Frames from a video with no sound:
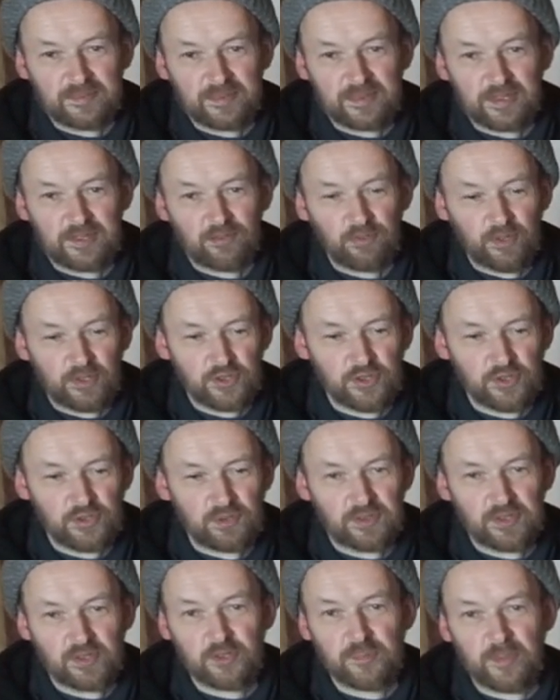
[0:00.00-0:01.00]
in which you
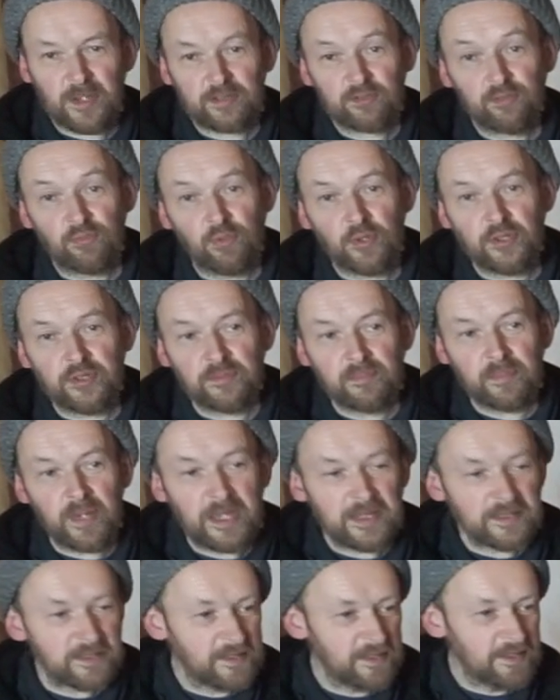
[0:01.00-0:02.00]
would expect one
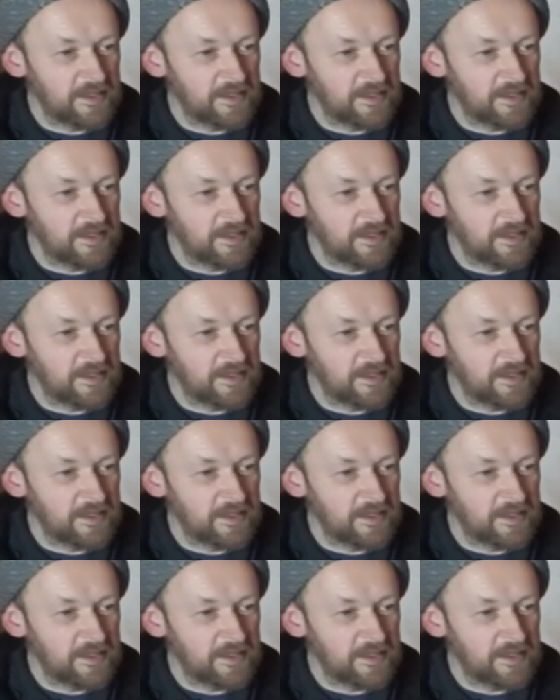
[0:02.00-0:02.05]
bed.